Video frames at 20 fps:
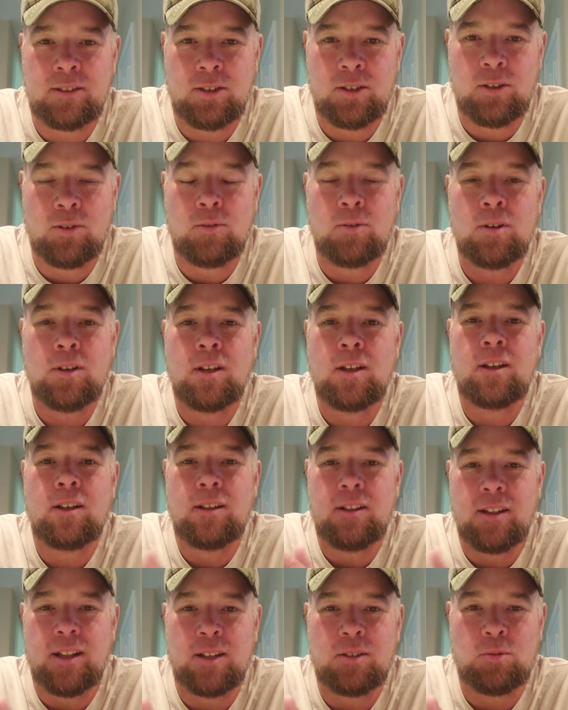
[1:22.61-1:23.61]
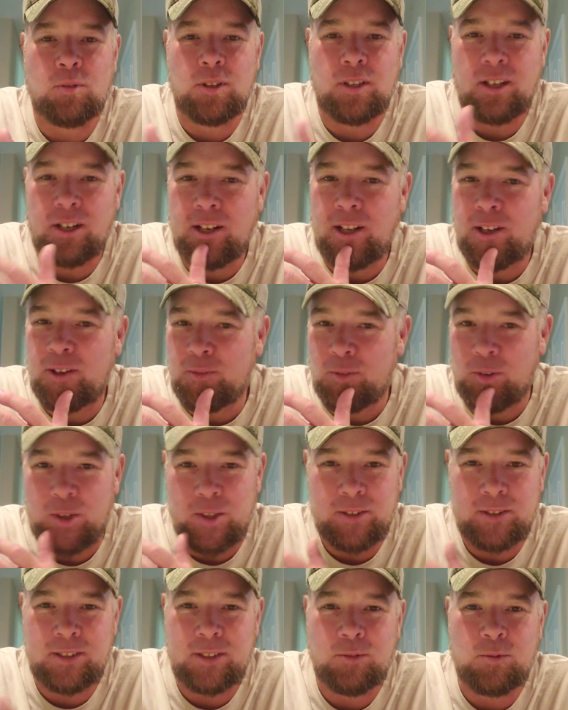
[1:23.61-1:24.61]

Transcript: So that's what the glove was.